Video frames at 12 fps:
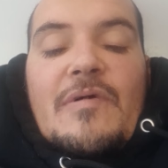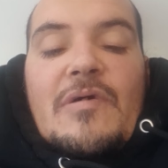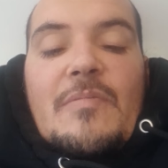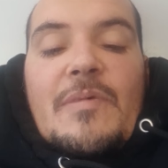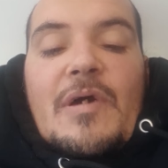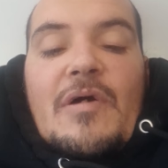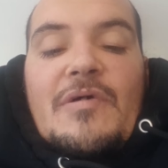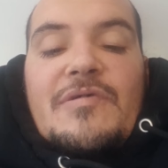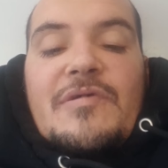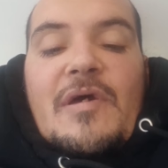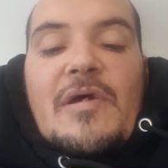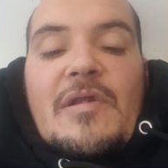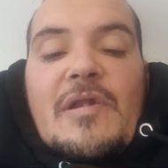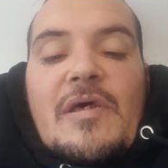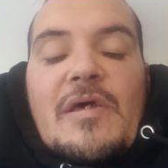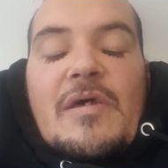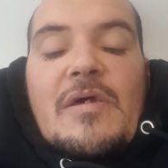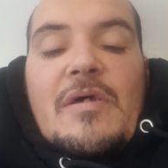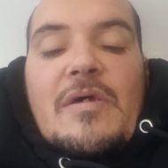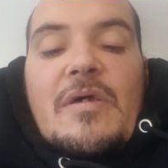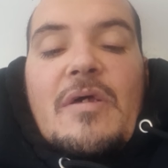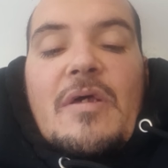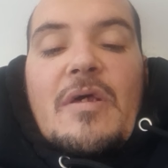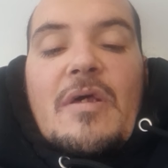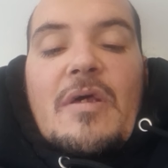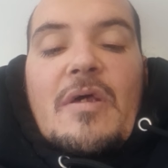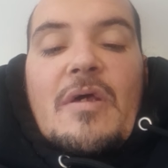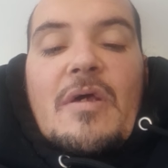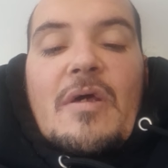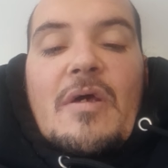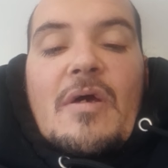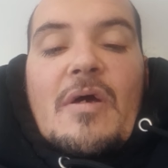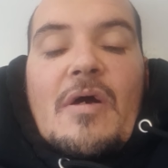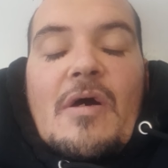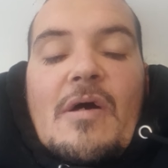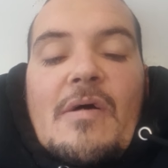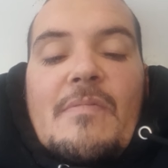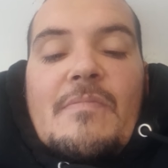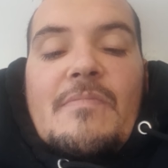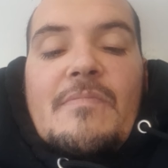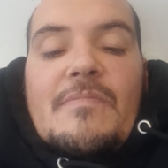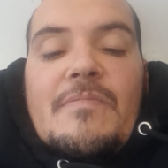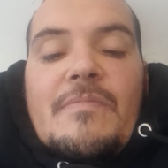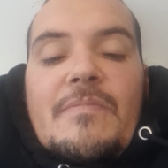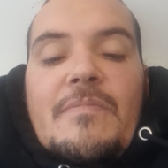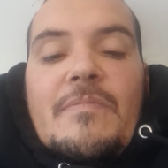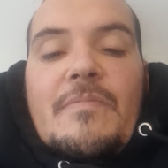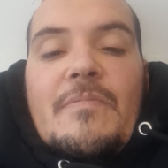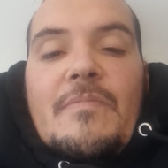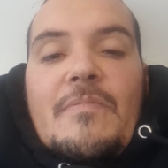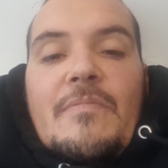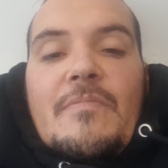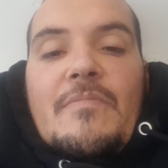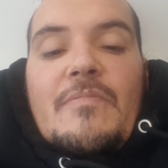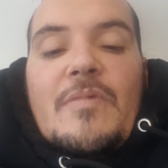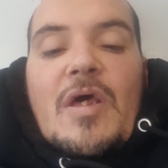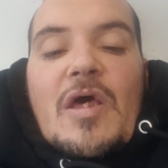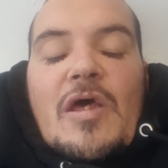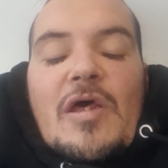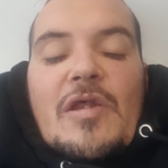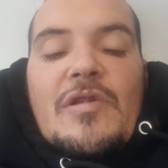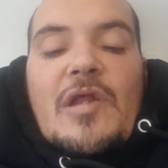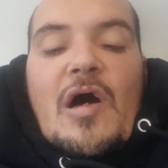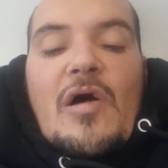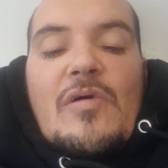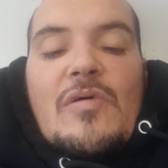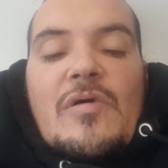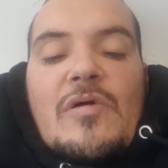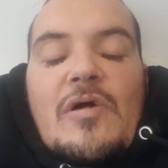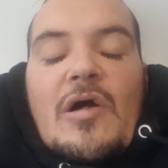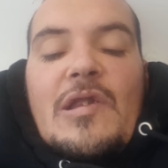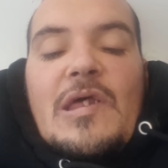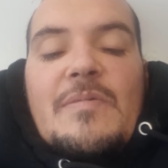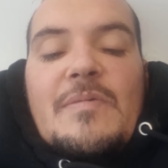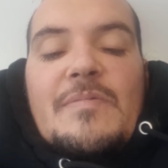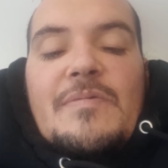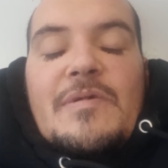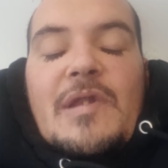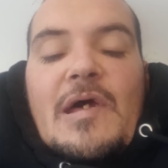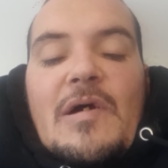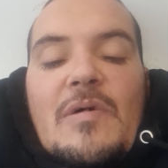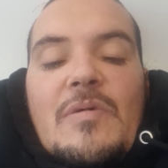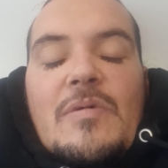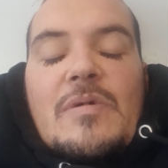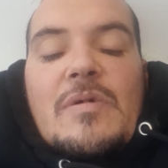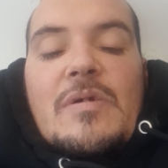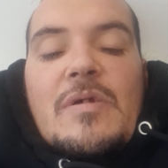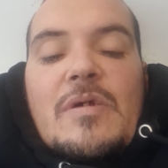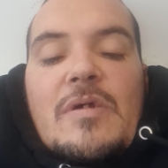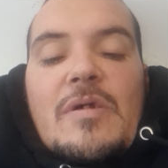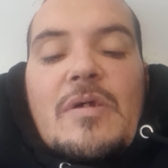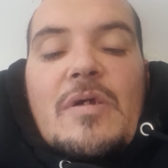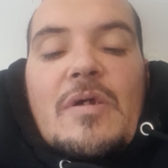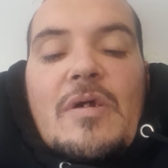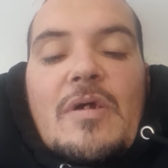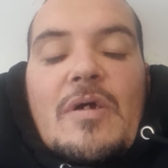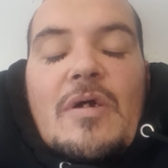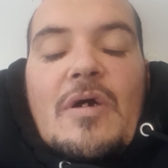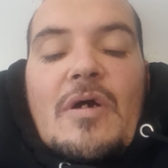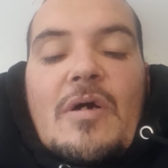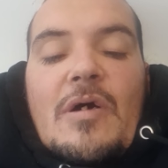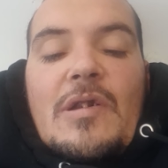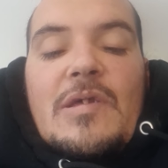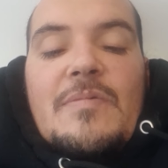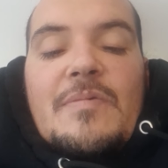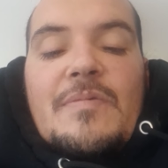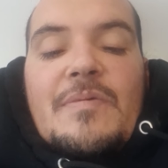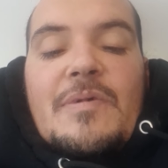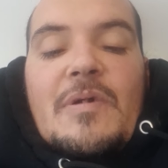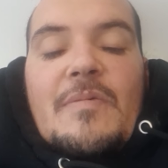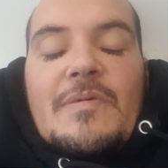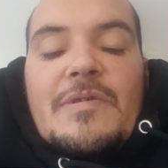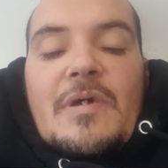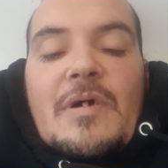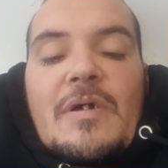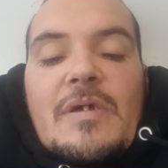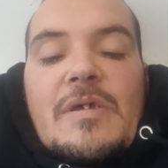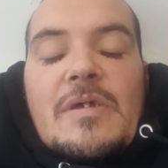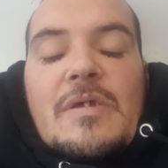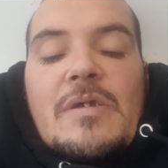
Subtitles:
I can be arsed saying it. No, I'll leave it for now. I'll leave it for another day.